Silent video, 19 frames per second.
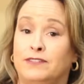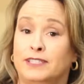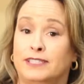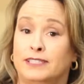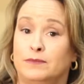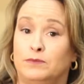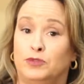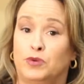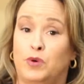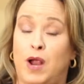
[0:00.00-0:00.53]
to
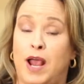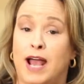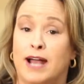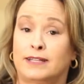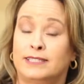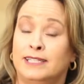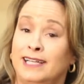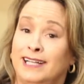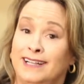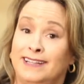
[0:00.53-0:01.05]

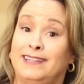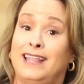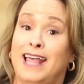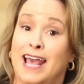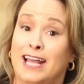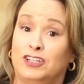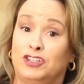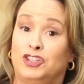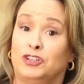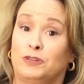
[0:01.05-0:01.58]
subtract,
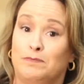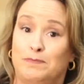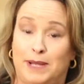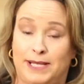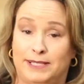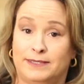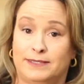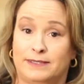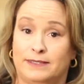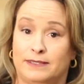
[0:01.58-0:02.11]
that's your
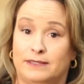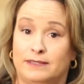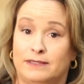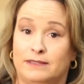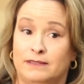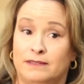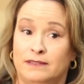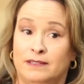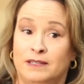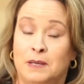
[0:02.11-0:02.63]

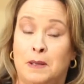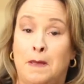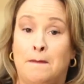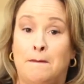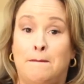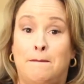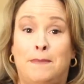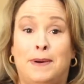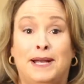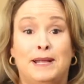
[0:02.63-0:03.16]
basis.
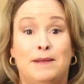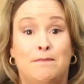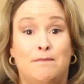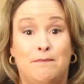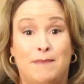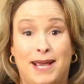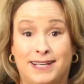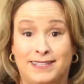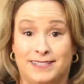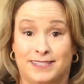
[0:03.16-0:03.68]
But
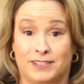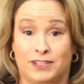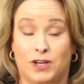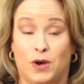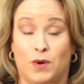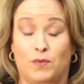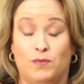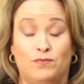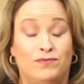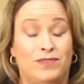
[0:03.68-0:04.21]
in
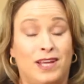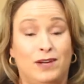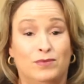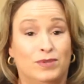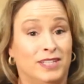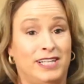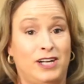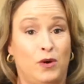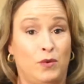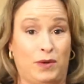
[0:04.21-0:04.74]
Mexico, they
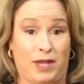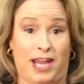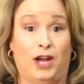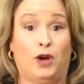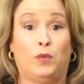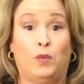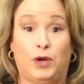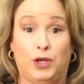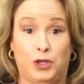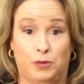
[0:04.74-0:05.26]
really don't
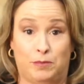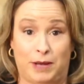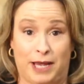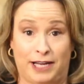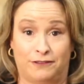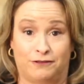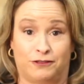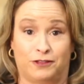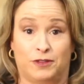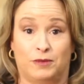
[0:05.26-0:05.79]
care what you
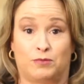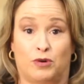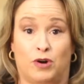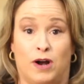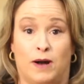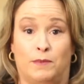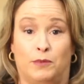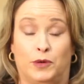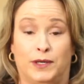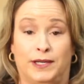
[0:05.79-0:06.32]
paid for the
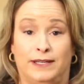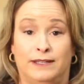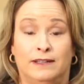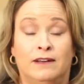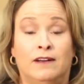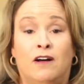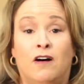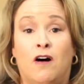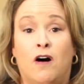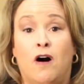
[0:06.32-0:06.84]
property.
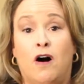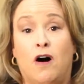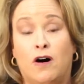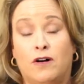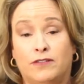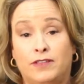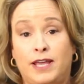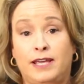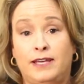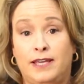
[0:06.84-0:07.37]

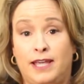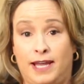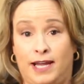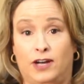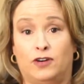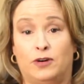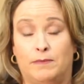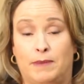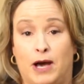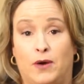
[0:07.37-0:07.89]
All they
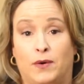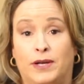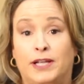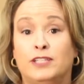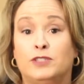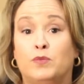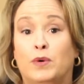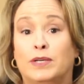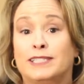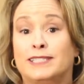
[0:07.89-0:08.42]
care about
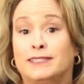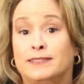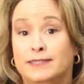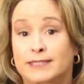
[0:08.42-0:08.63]
is what's